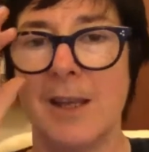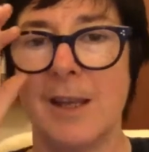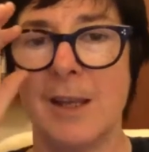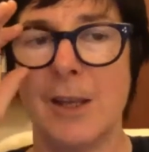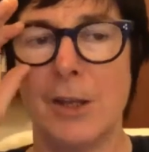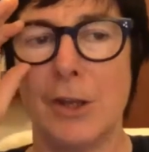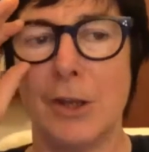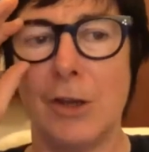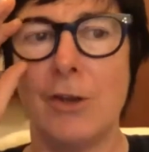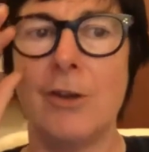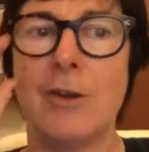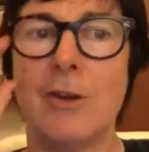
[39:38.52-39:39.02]

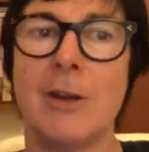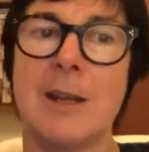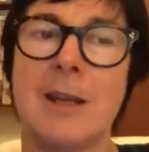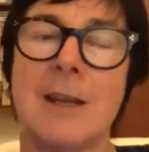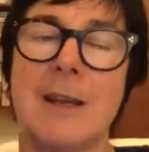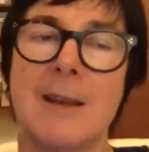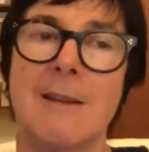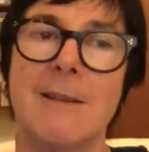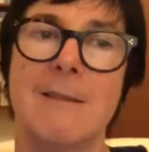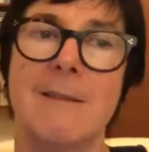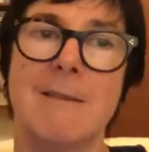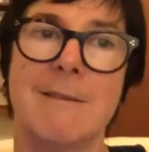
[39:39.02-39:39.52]
you'd
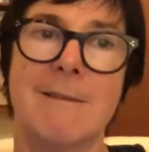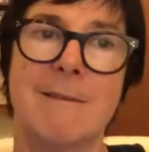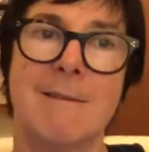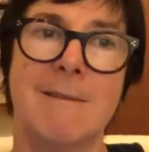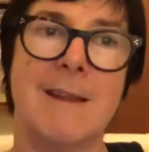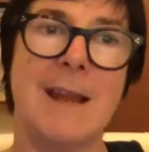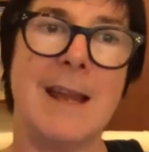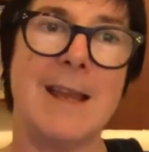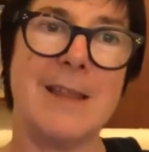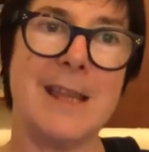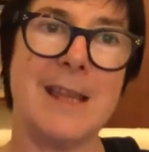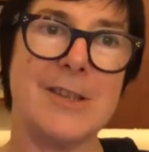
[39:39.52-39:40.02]

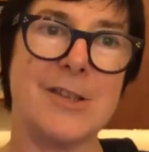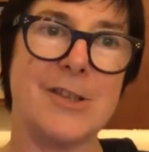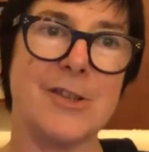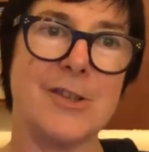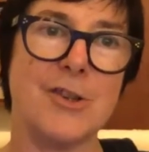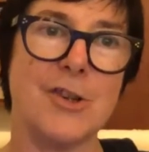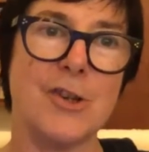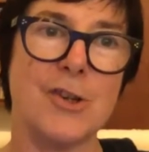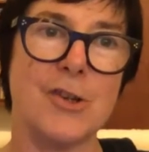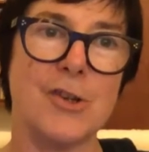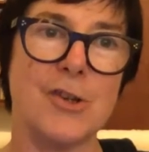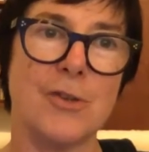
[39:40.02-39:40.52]
get the
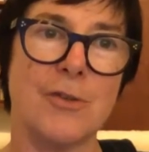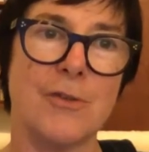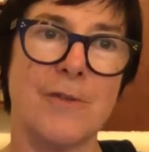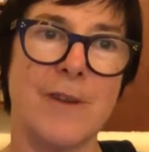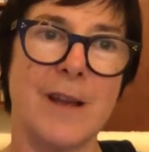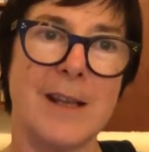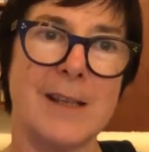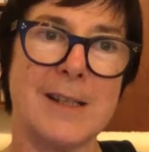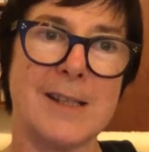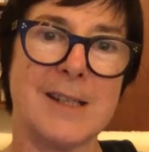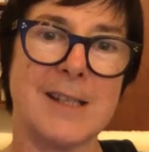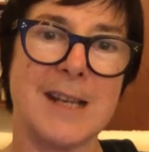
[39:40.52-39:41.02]
institutional
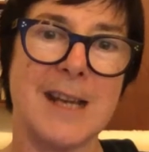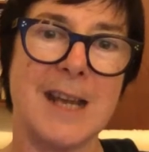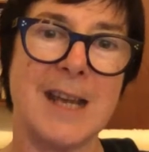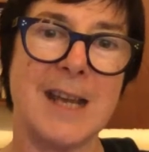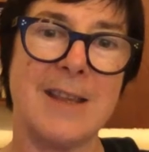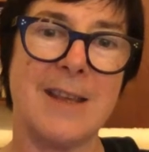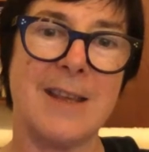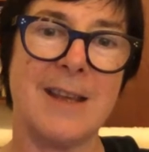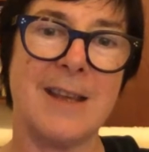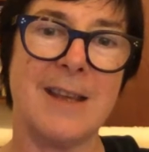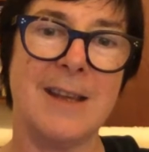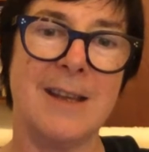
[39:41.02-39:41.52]
funds
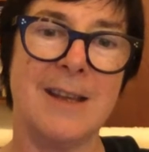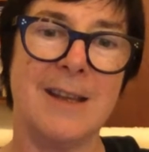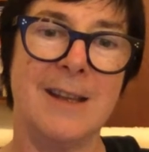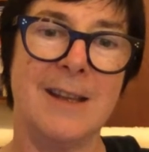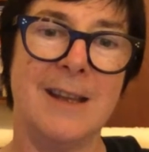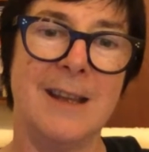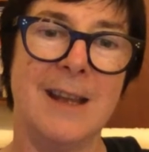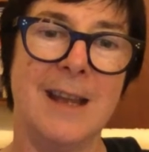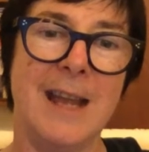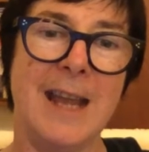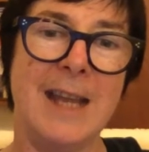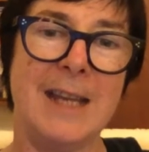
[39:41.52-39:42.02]
together
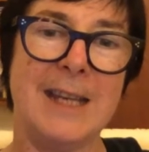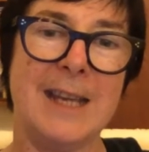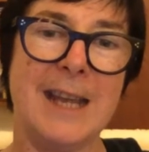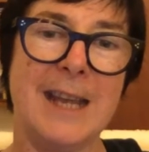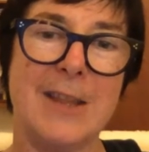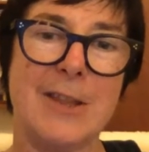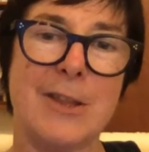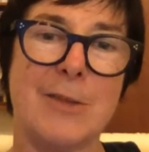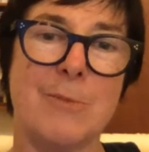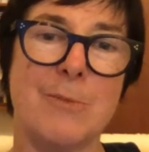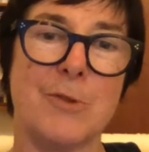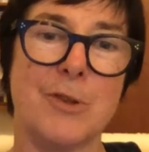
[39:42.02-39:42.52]
and
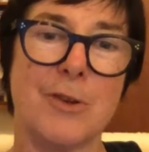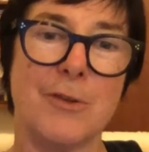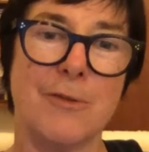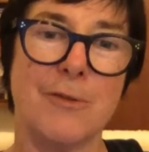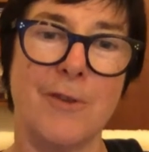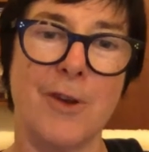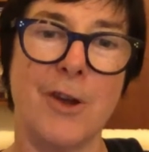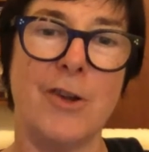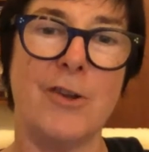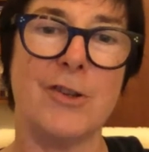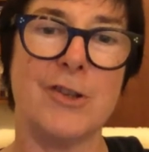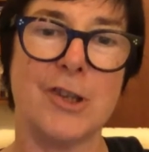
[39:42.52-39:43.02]
get them to
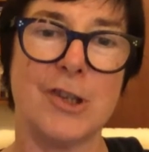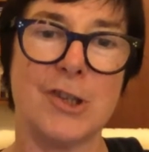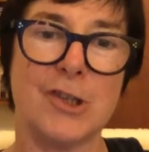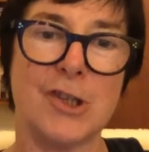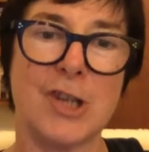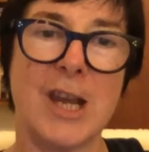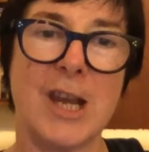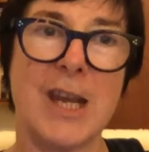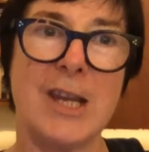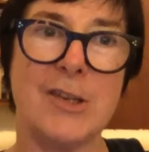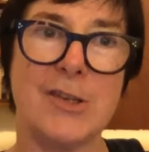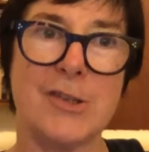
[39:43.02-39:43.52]
vote to
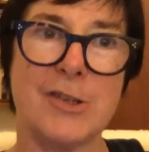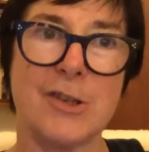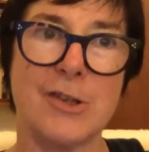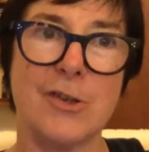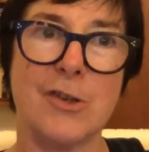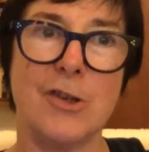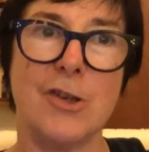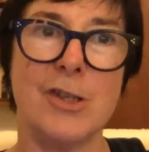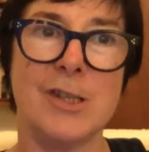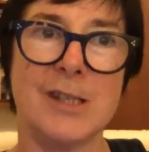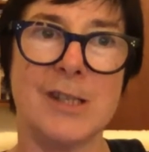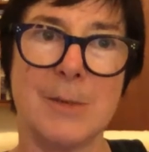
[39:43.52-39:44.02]
change the
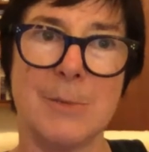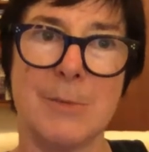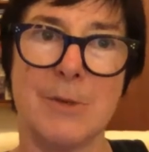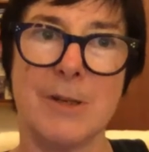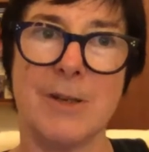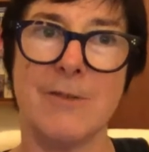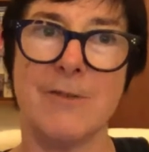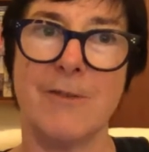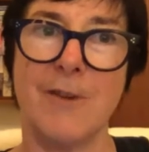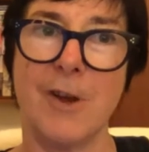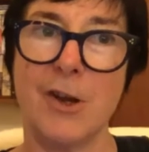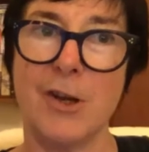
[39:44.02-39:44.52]
News
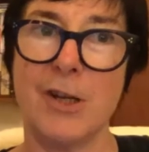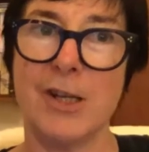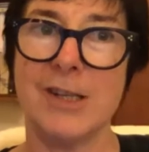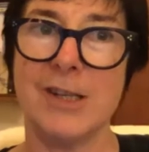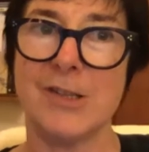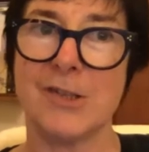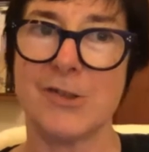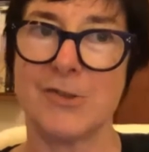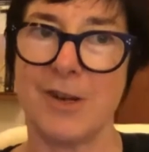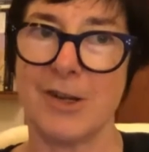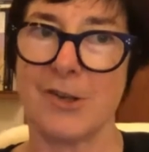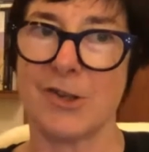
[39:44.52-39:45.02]
Limited voting
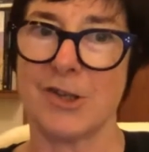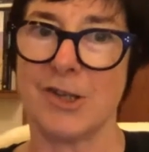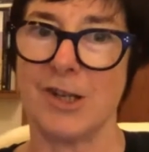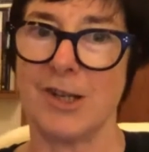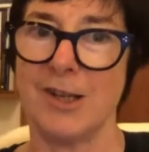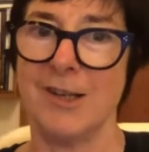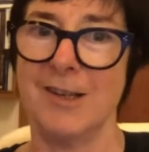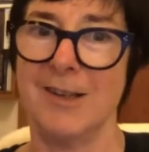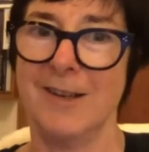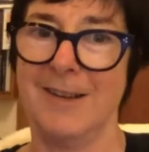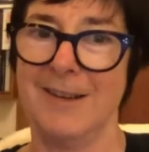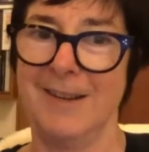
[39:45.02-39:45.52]

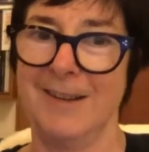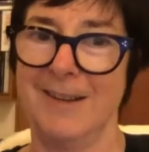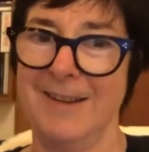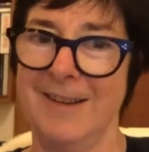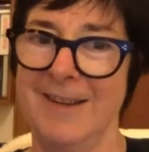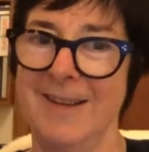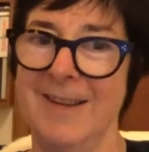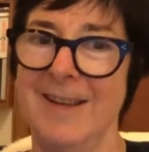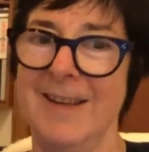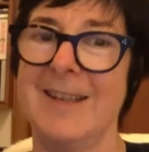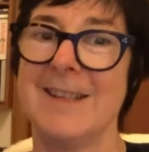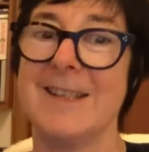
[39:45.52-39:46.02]
structure
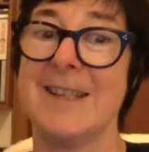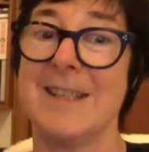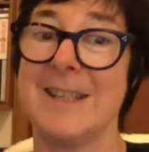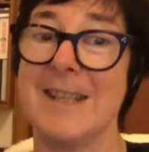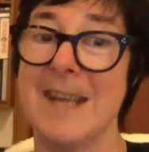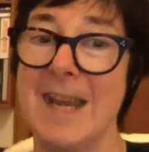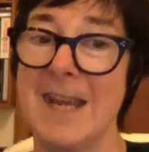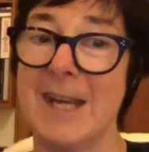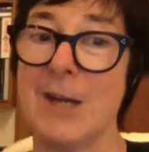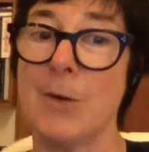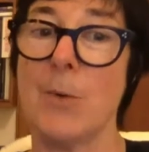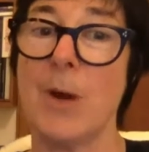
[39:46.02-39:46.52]
to
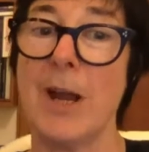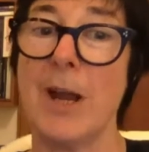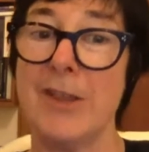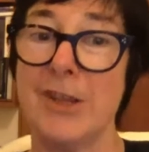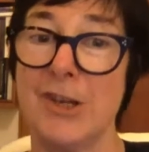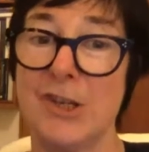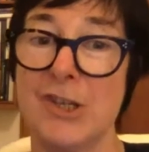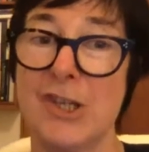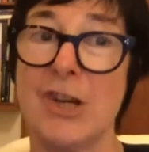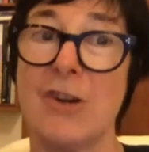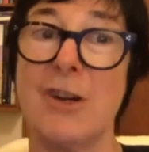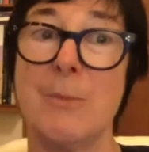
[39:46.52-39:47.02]
take away the
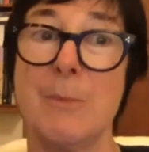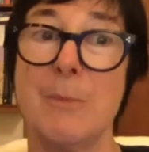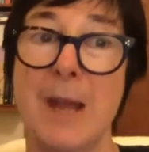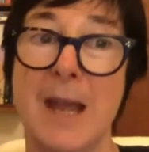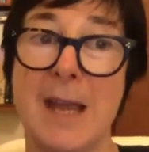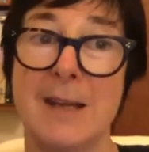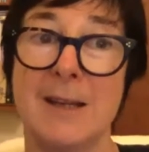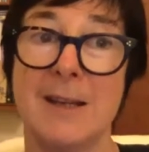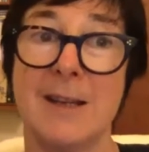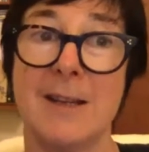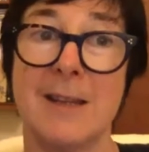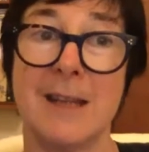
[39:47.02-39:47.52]

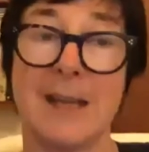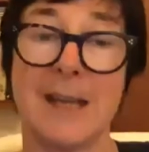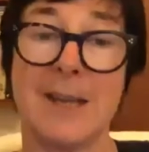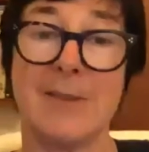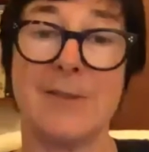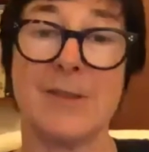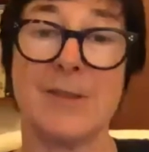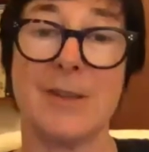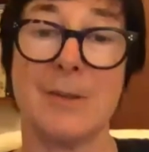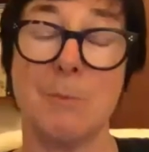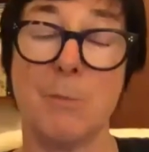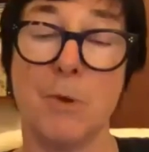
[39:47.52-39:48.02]
gerrymander that
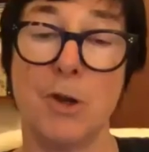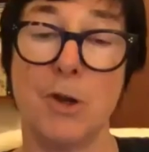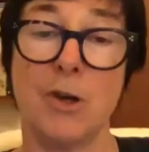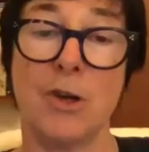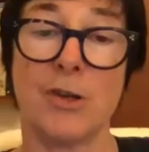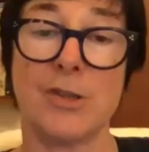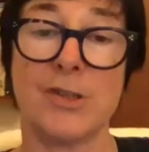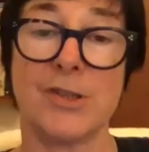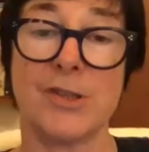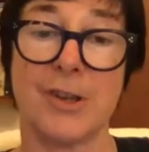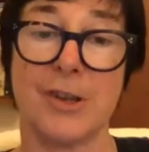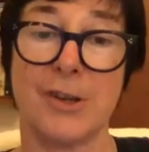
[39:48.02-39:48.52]
gives the
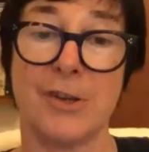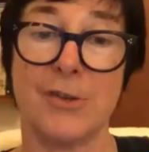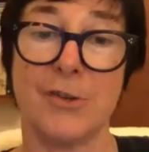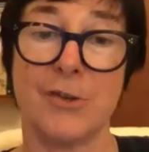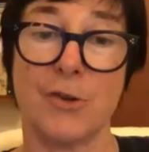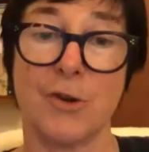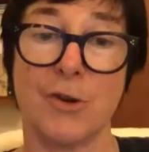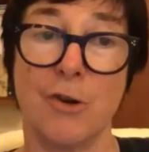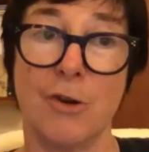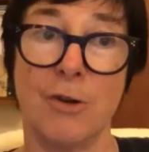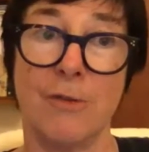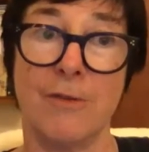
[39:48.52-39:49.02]
Murdochs the
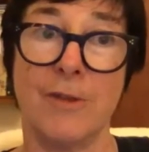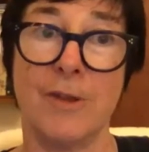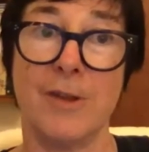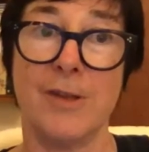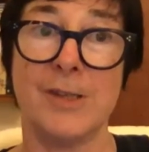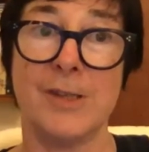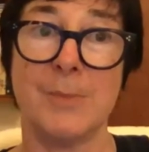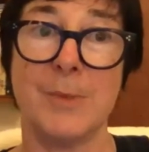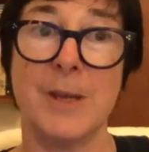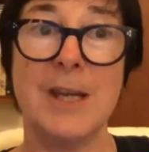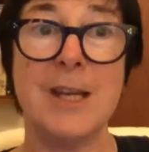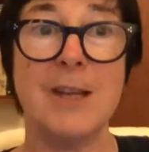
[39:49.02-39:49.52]
control of
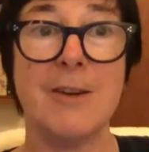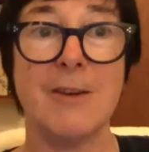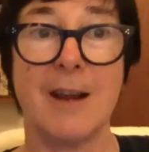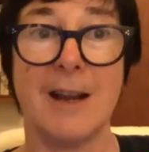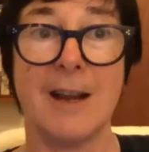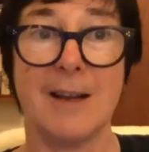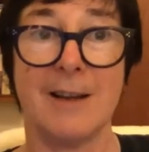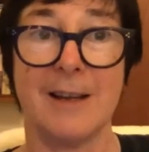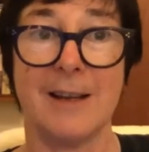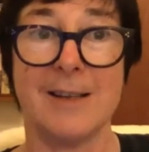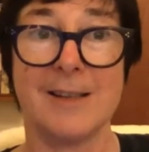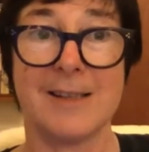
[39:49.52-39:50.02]
those media
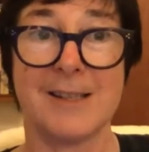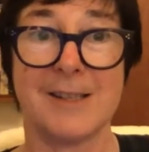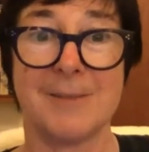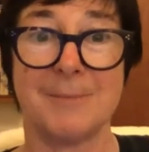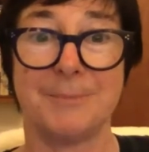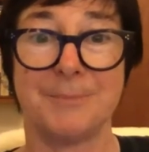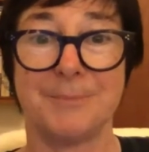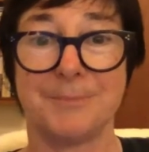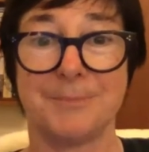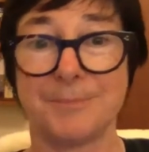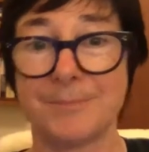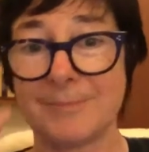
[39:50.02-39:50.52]
outlets.
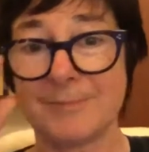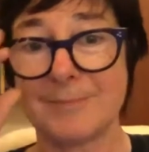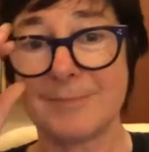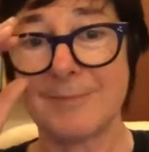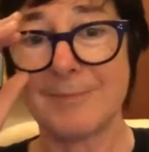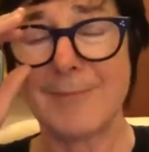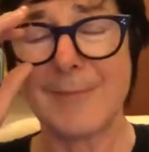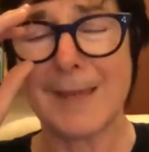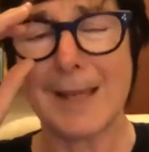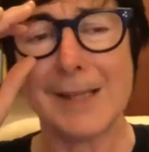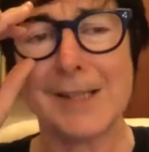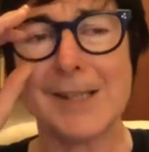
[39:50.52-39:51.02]

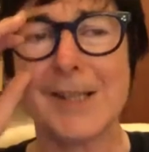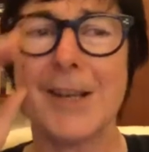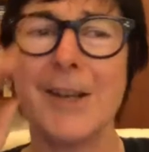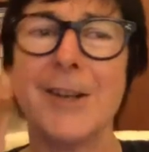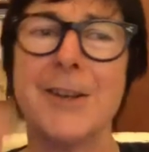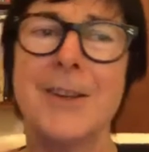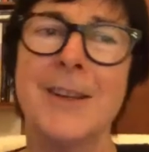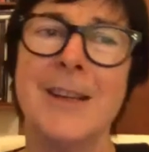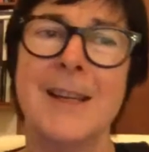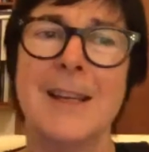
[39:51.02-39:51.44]
So,